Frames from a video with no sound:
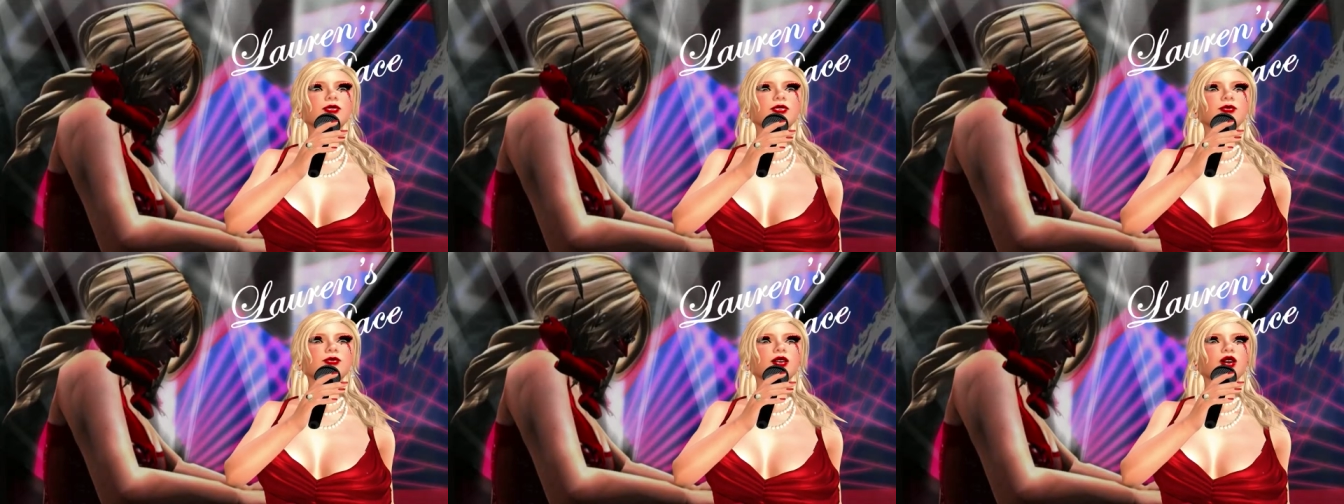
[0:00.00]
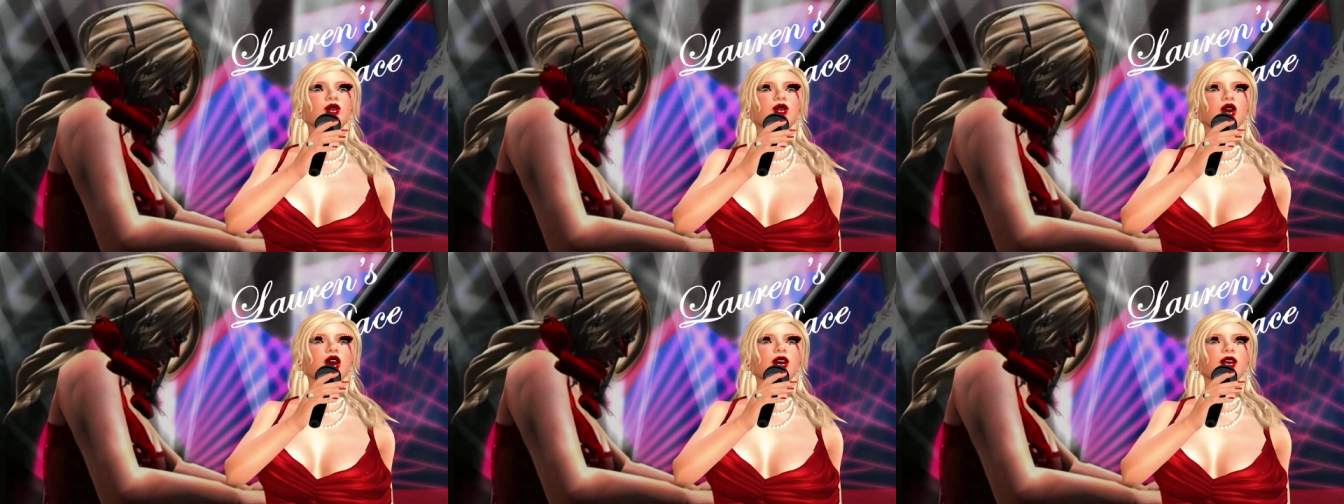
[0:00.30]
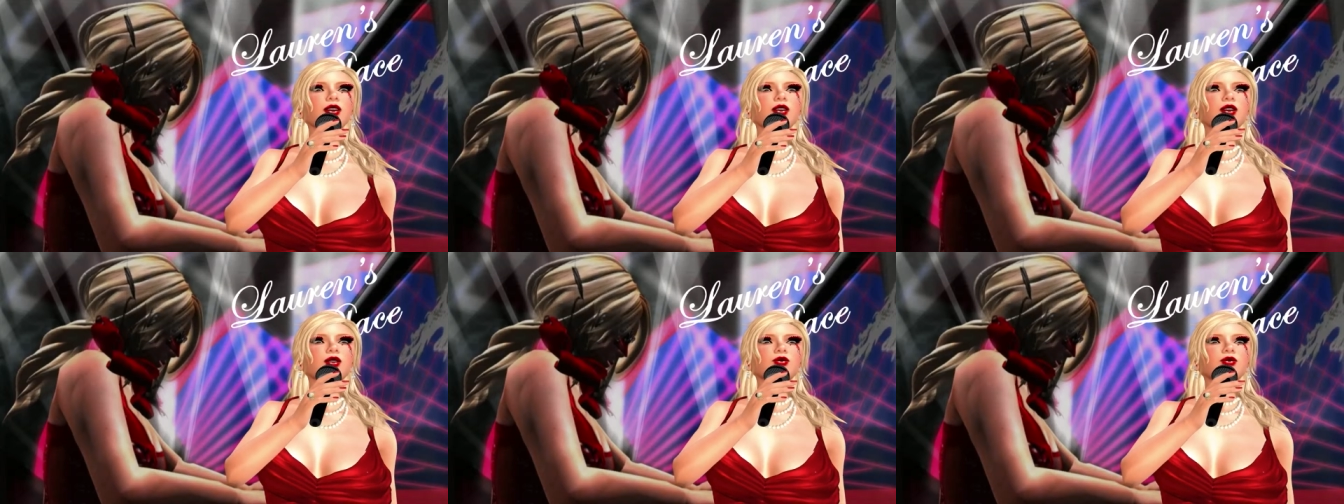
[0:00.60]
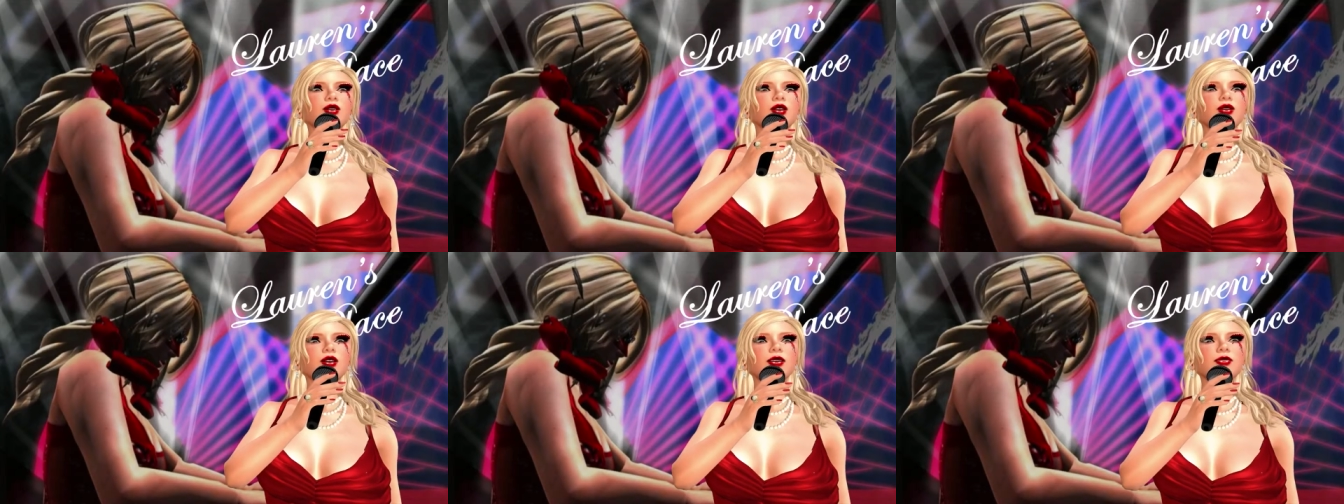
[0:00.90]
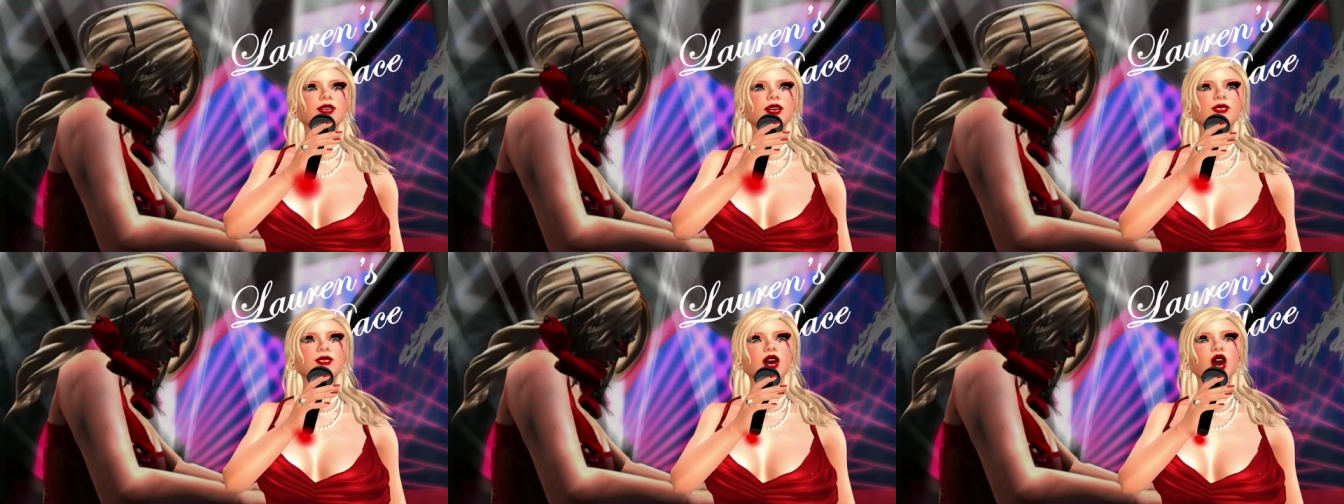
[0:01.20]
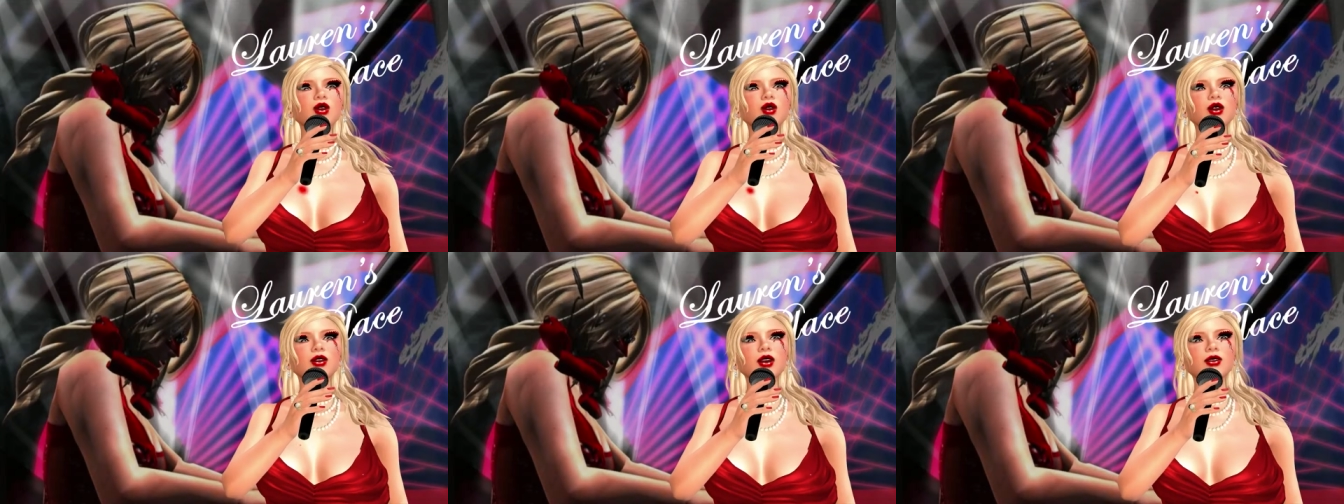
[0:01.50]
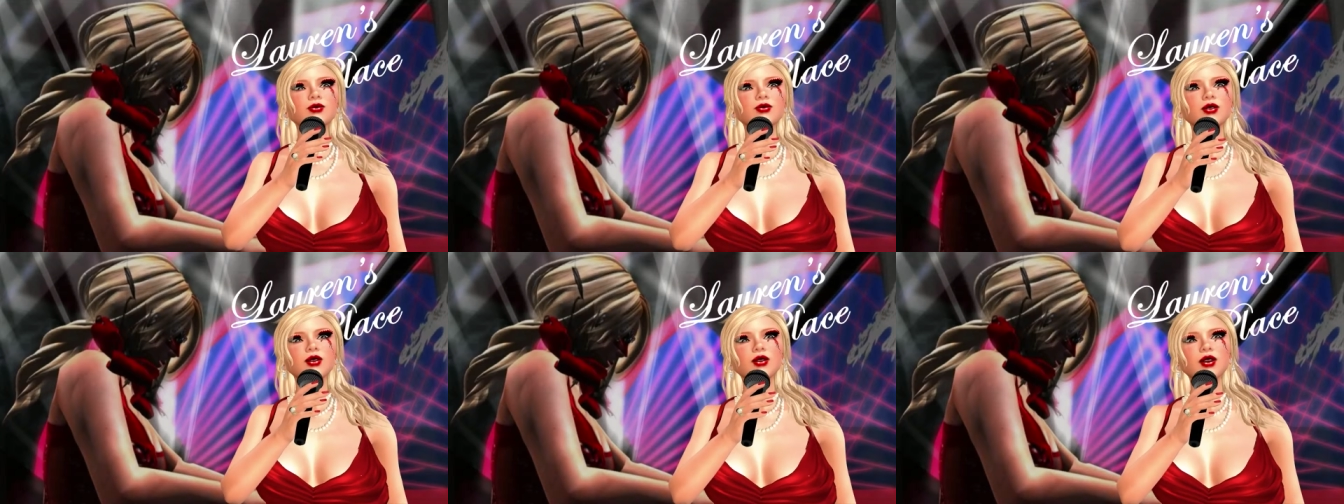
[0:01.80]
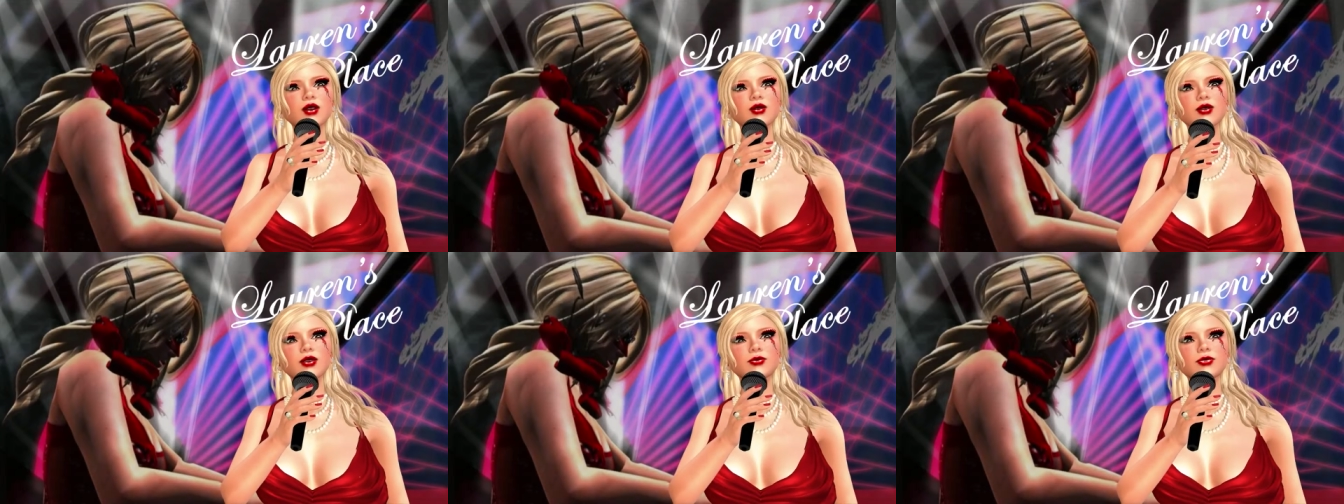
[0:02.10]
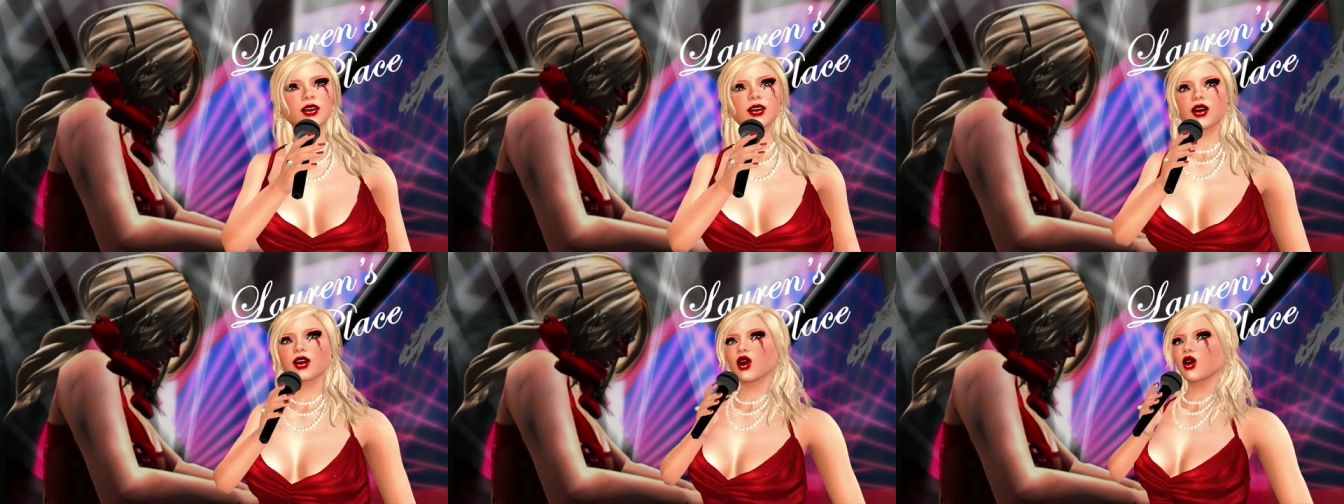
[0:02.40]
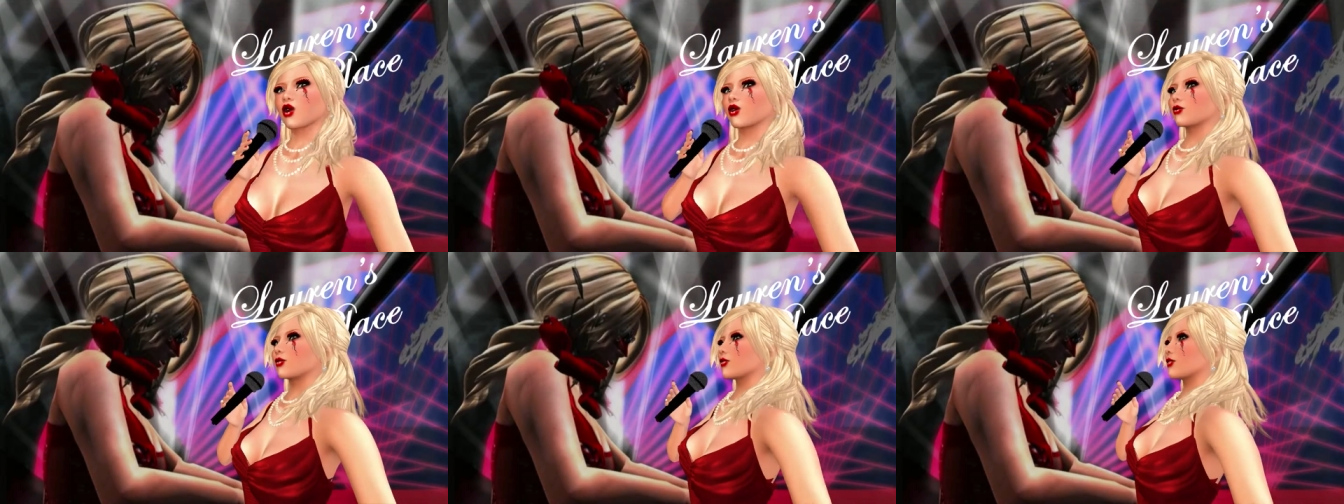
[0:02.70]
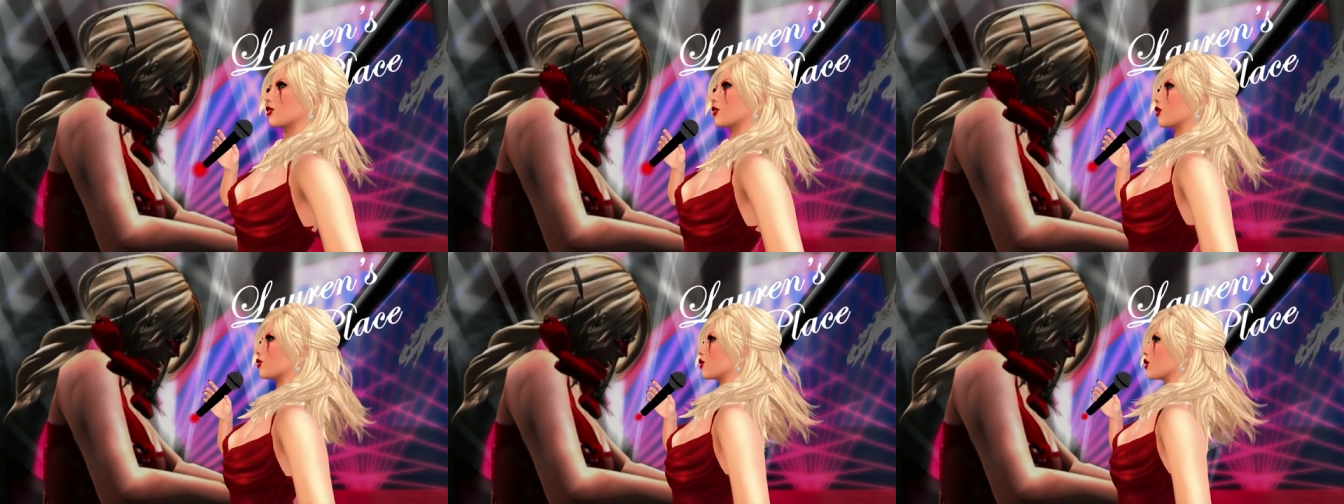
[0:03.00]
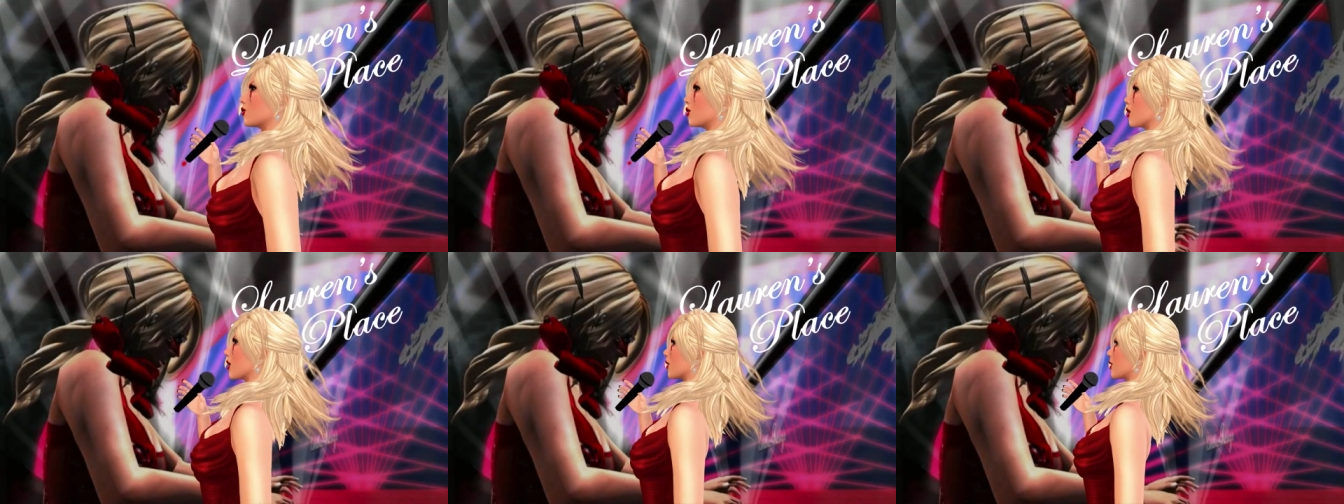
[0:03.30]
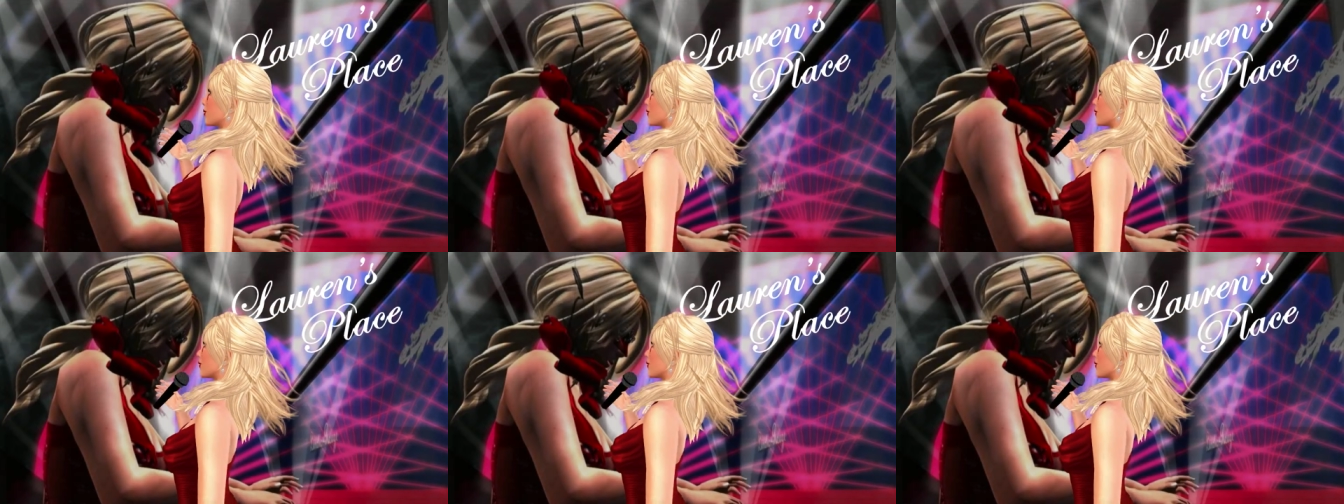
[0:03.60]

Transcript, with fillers: Blues do not travel in Volvos. So if you're writing one, do not no. use